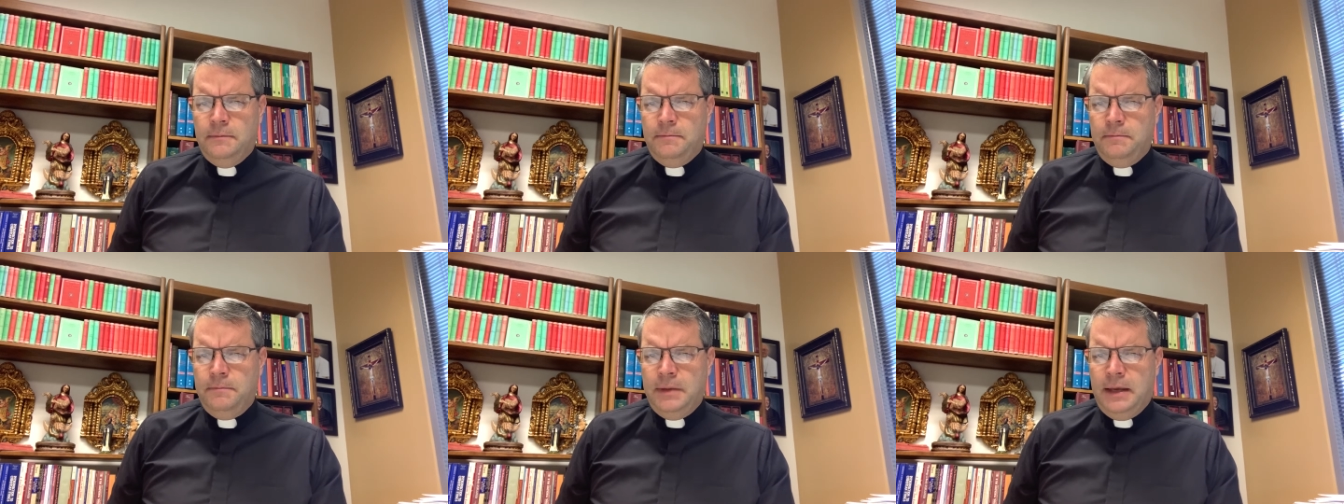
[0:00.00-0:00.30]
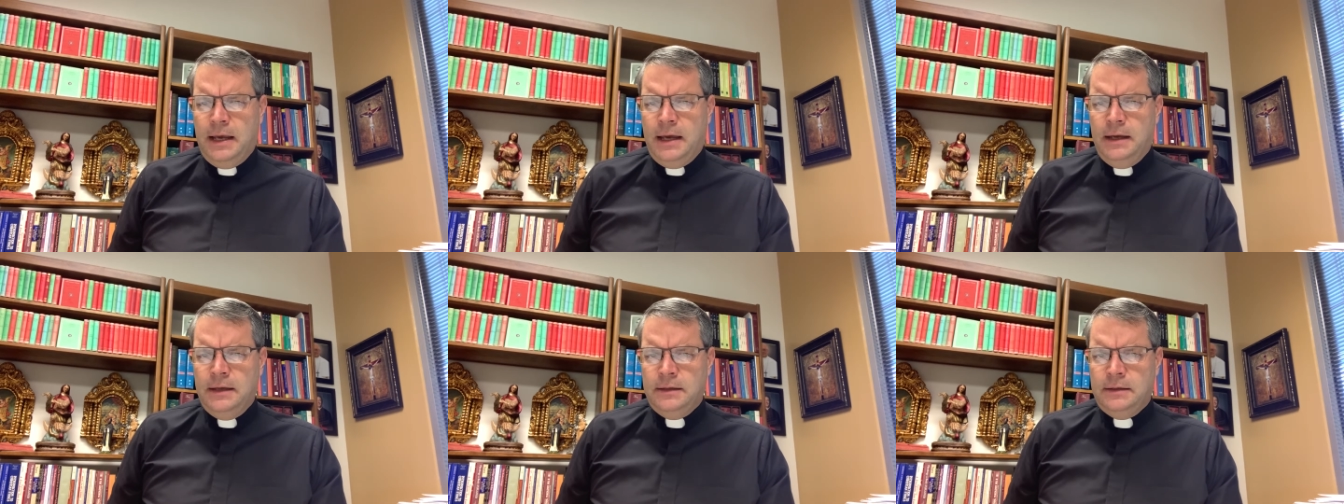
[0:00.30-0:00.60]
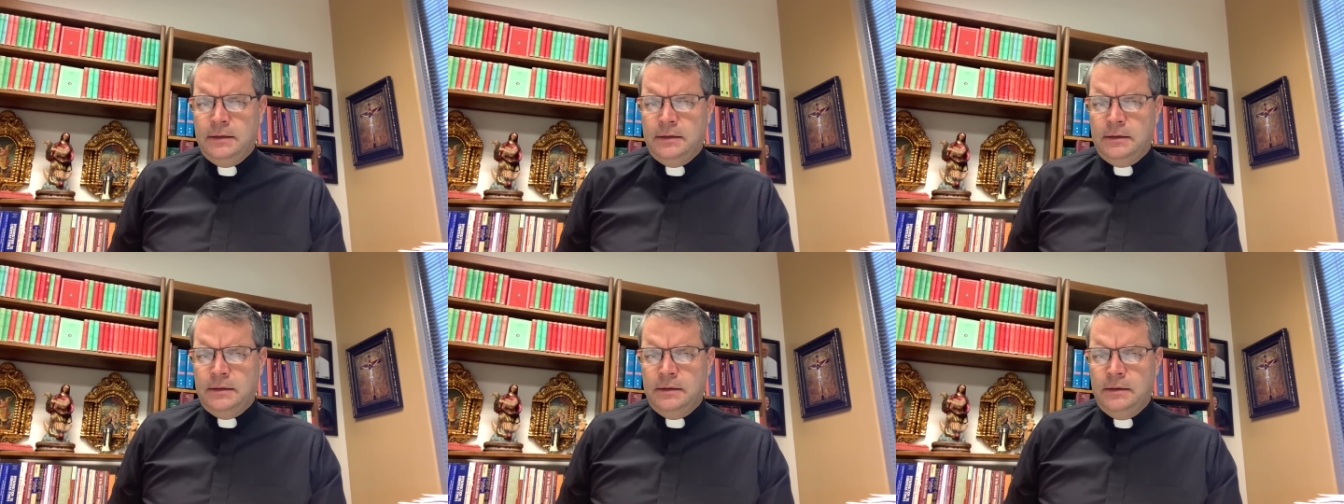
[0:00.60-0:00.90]

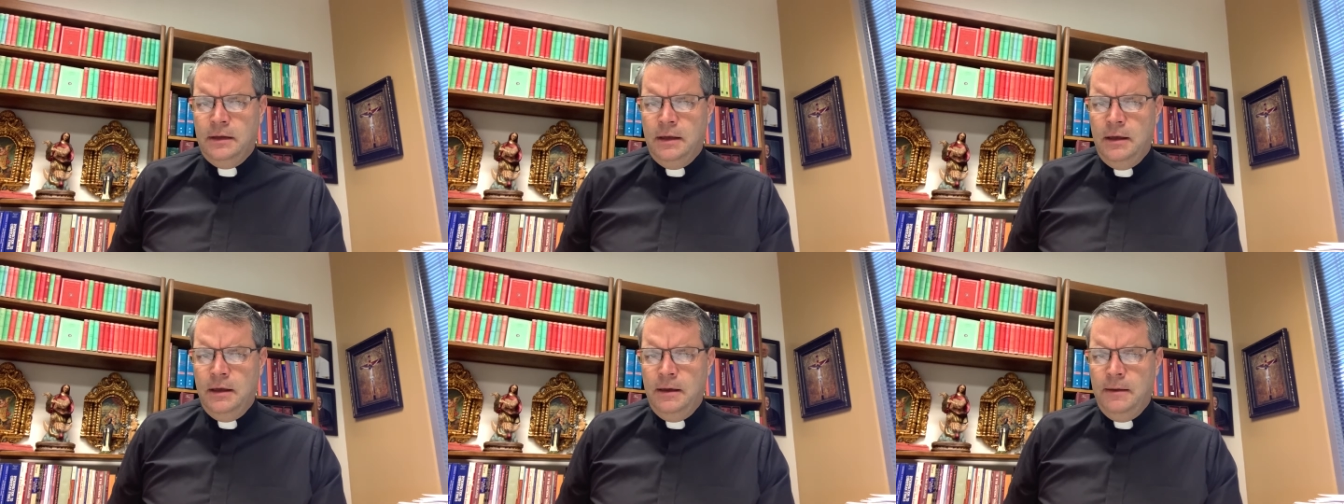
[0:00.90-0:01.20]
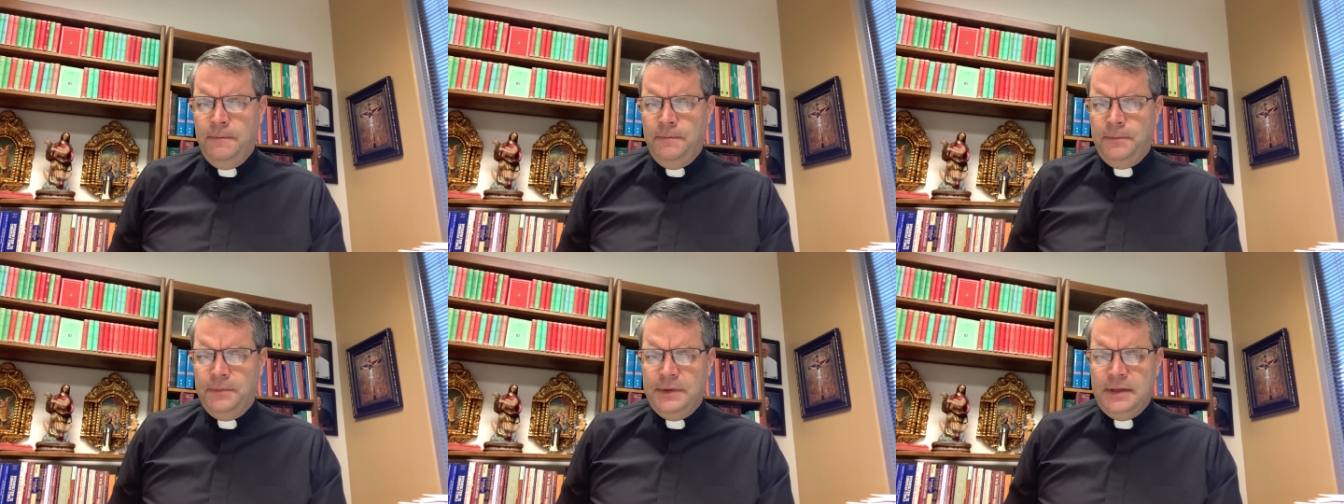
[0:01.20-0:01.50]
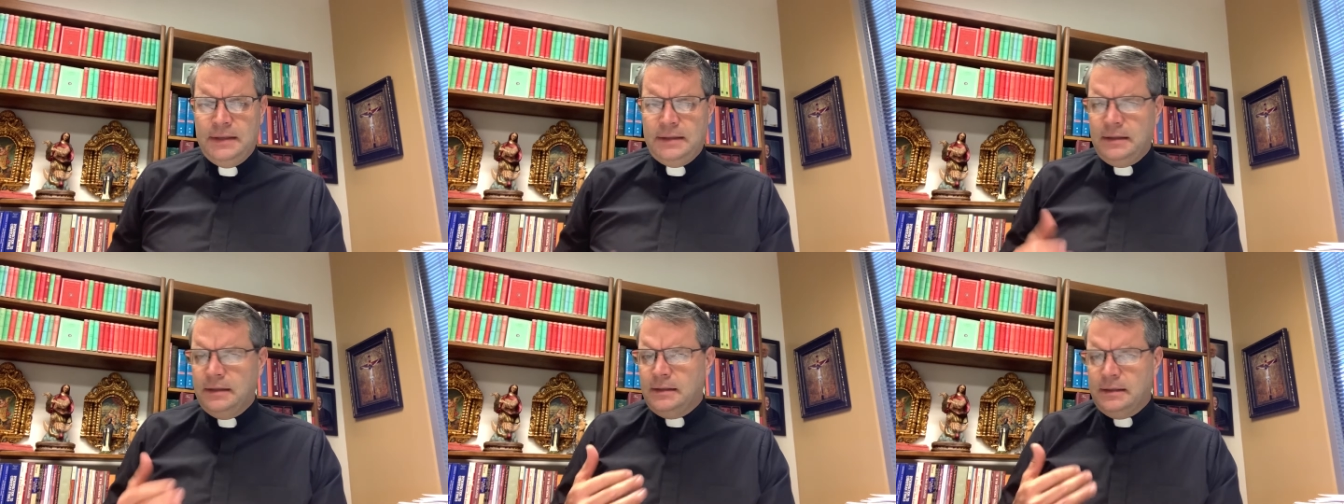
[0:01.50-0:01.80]
because
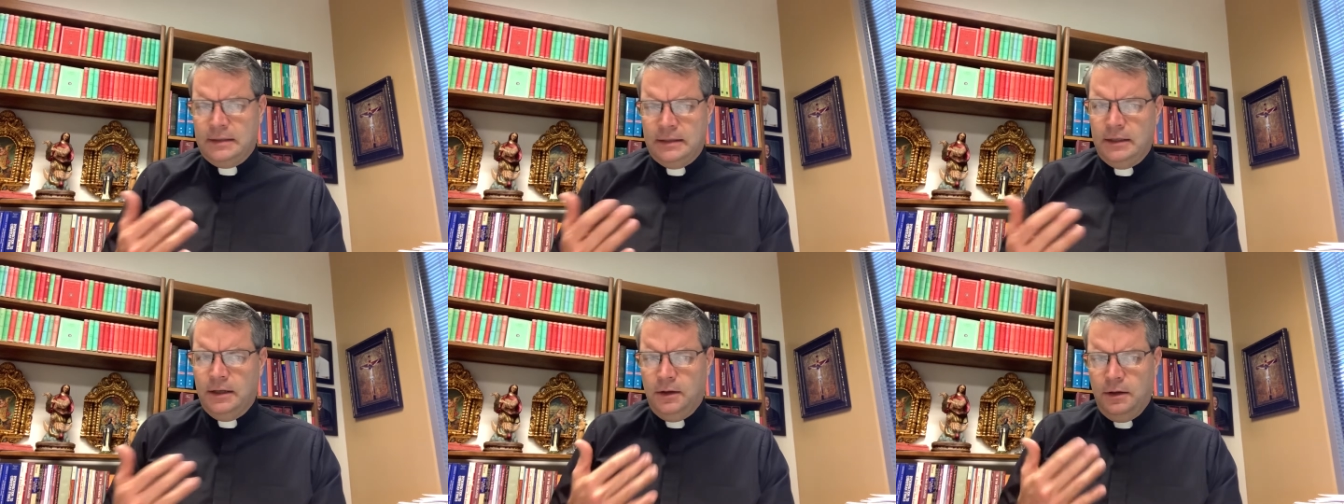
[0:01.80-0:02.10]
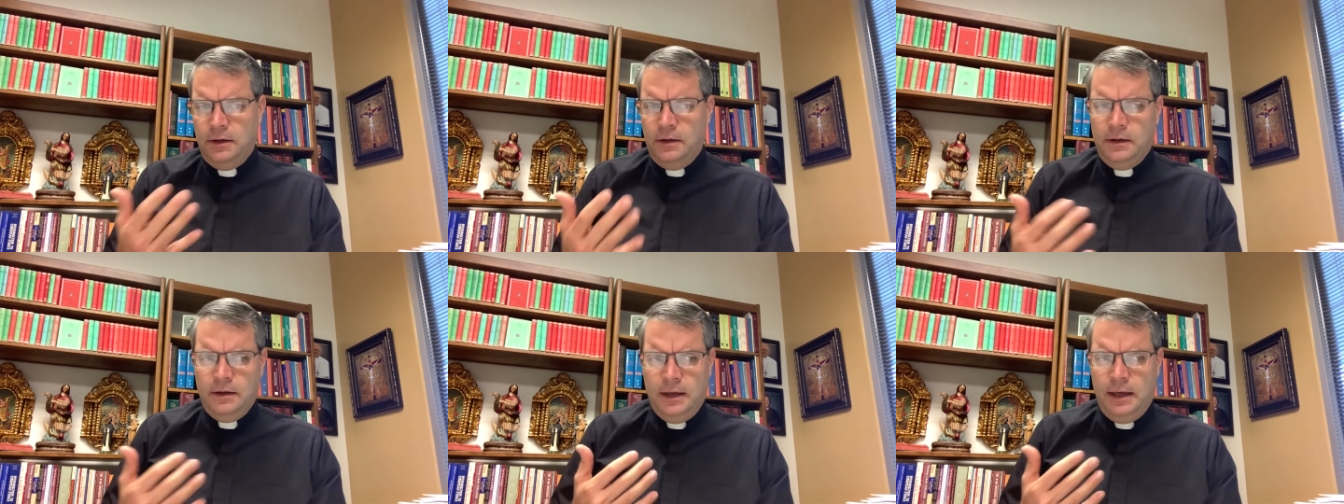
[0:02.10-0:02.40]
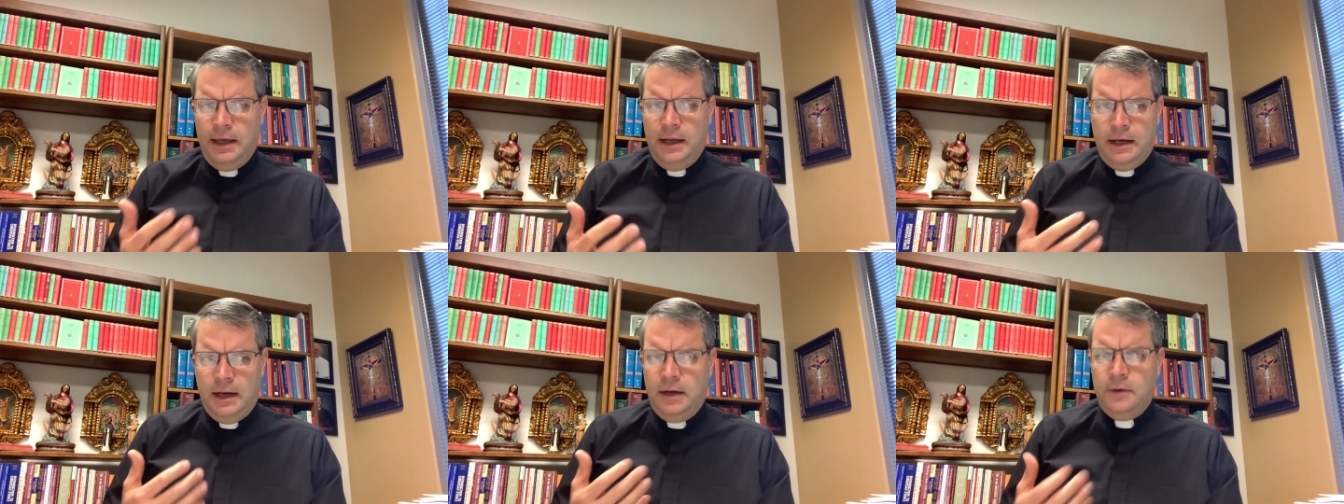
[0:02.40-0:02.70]
this is still
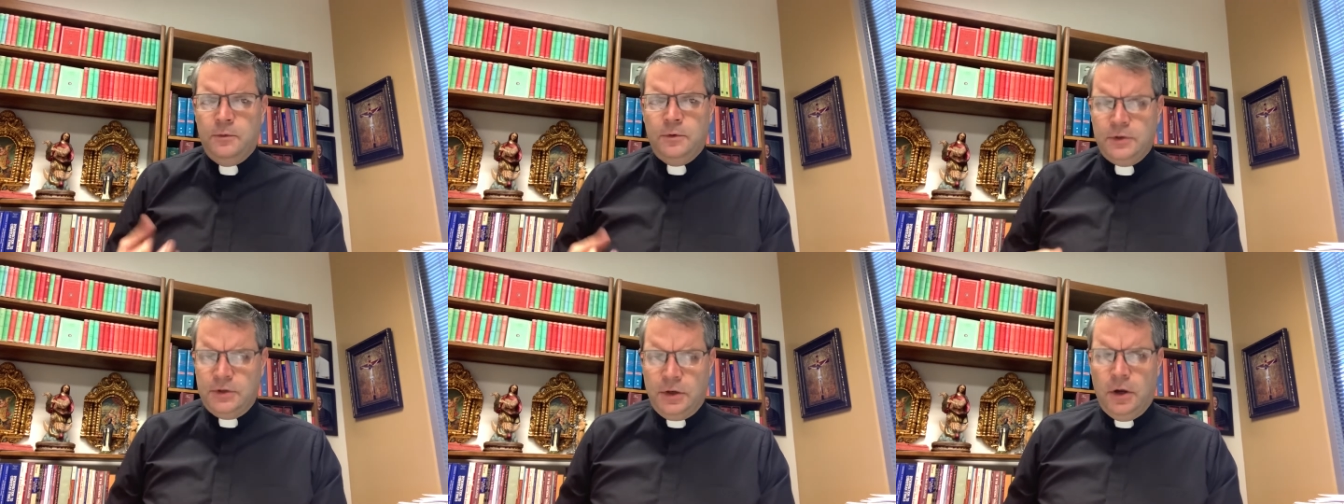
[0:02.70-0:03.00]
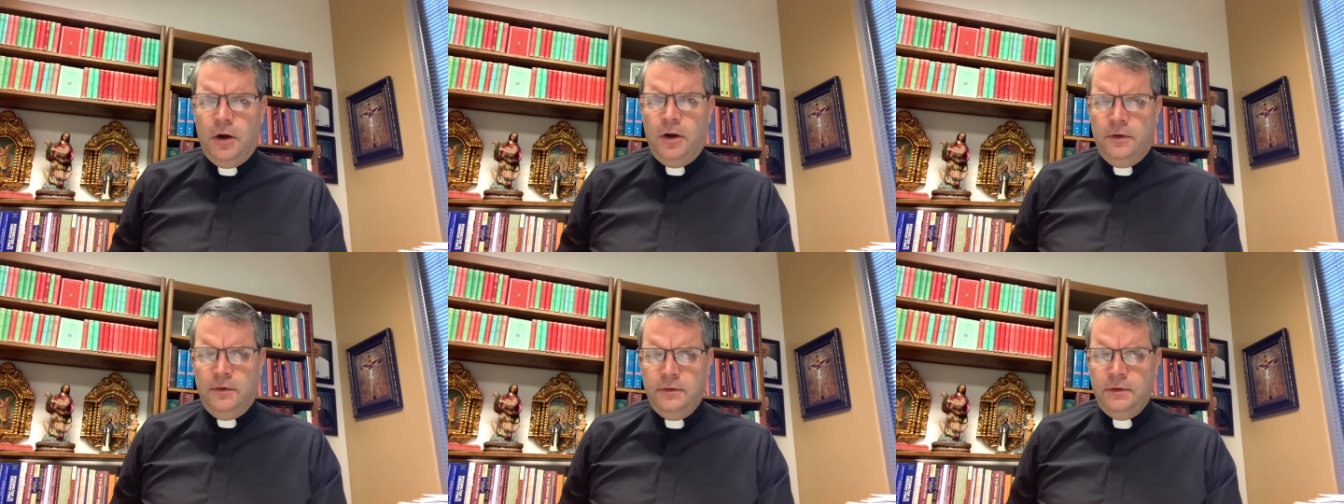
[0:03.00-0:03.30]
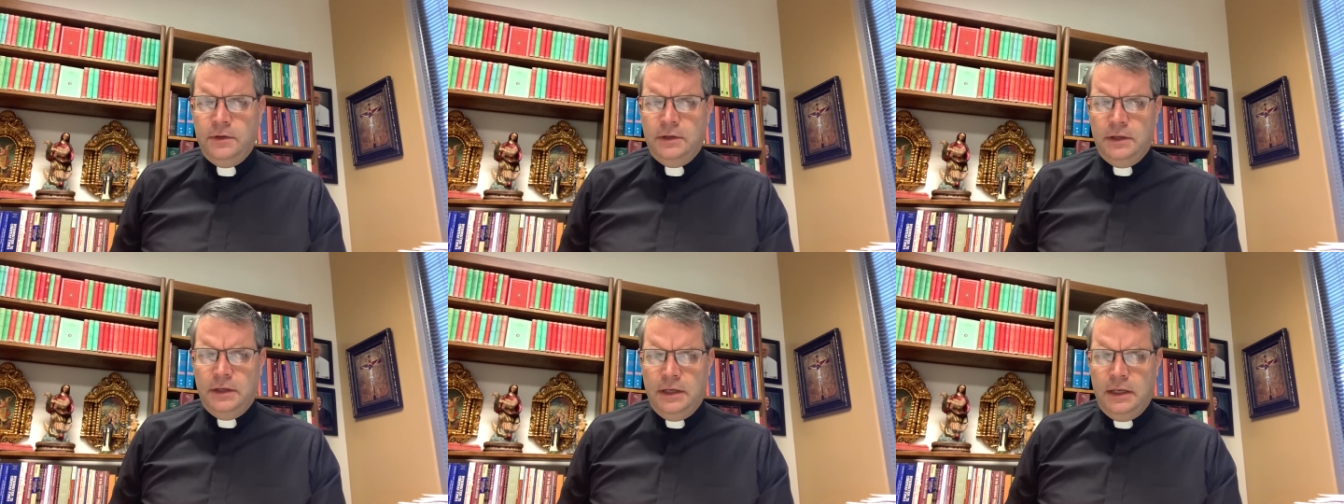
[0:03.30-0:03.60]
an
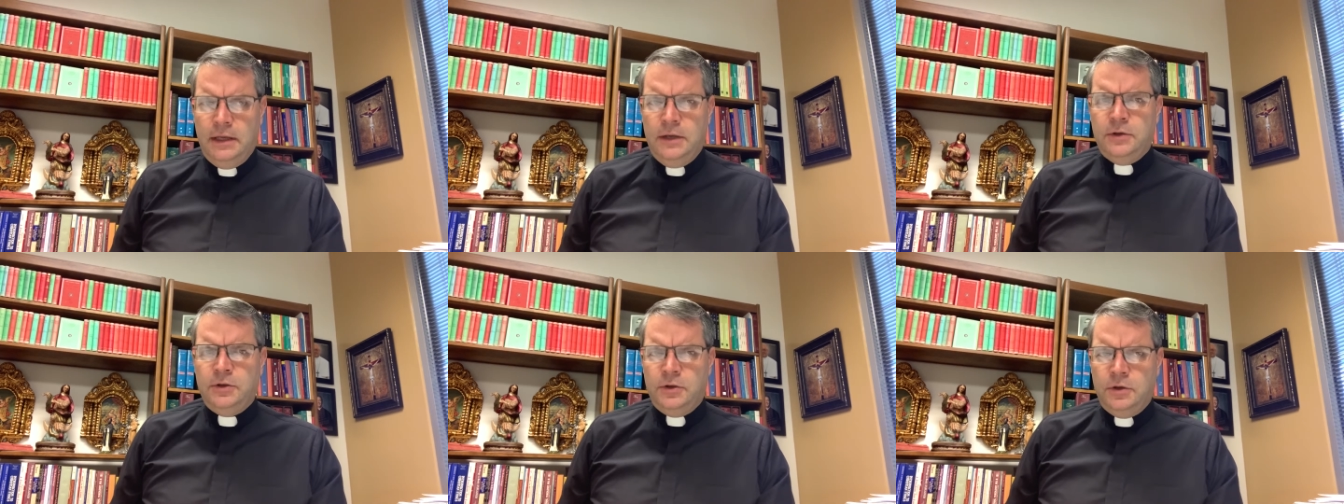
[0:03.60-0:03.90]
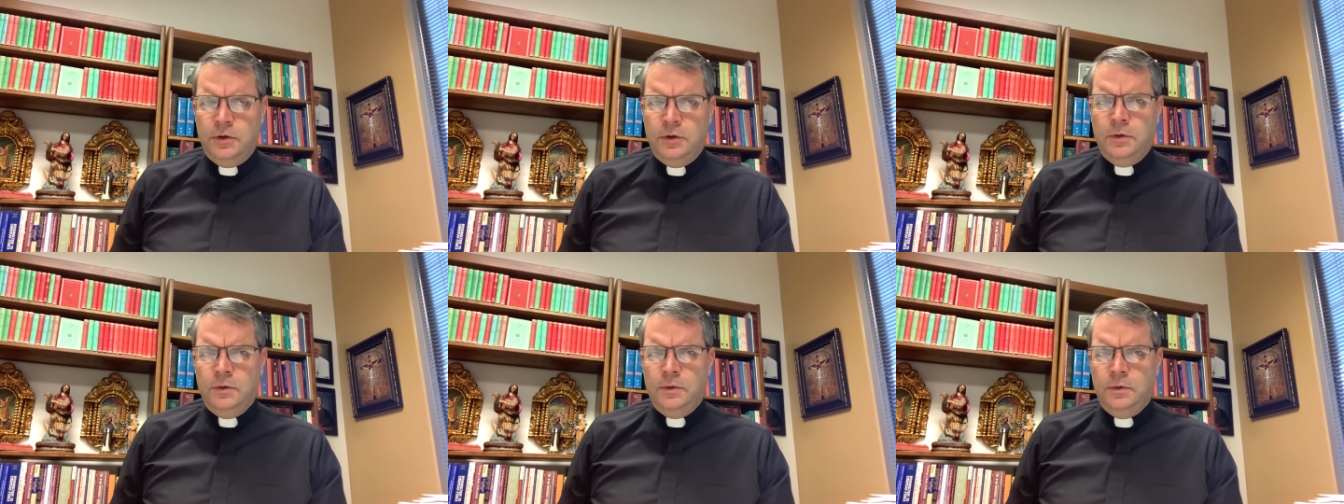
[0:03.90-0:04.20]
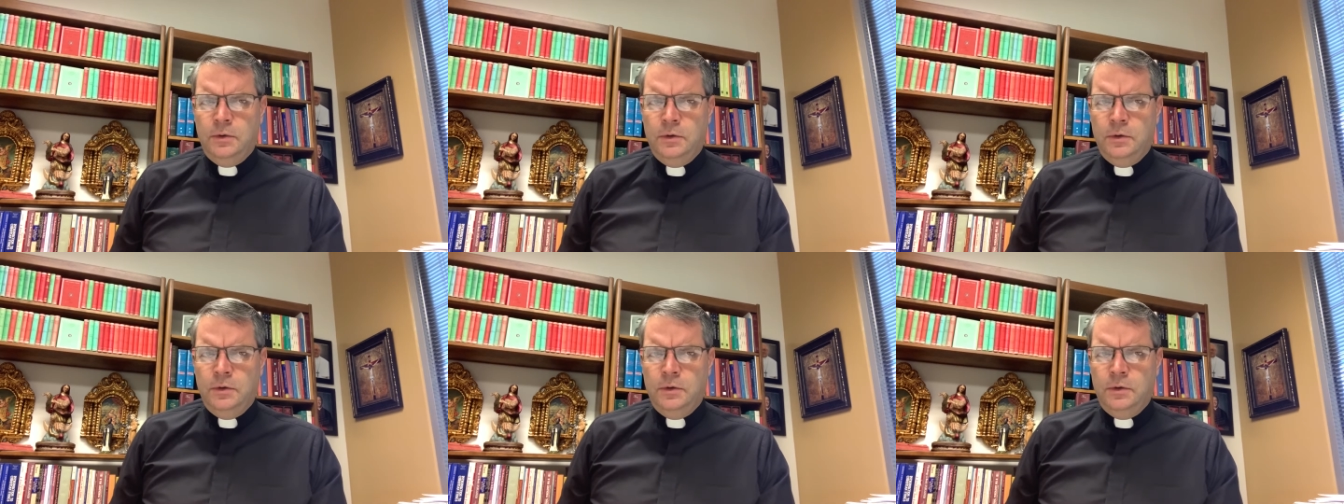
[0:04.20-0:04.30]
unresolved issue.